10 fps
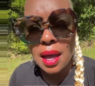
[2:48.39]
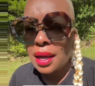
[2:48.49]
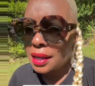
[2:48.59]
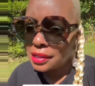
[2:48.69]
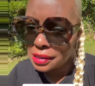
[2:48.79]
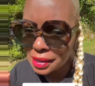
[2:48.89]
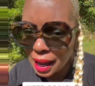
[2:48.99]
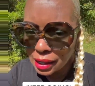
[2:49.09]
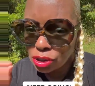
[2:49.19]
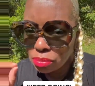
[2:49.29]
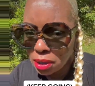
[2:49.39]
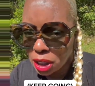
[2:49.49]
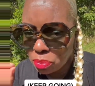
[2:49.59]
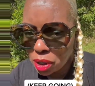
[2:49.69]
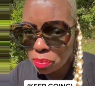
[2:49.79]
Because there's not too
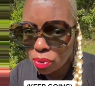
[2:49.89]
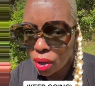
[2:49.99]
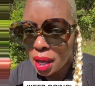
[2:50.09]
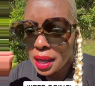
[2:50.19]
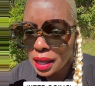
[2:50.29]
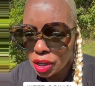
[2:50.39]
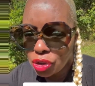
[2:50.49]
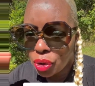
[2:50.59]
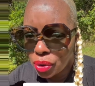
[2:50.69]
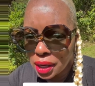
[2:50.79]
many people in your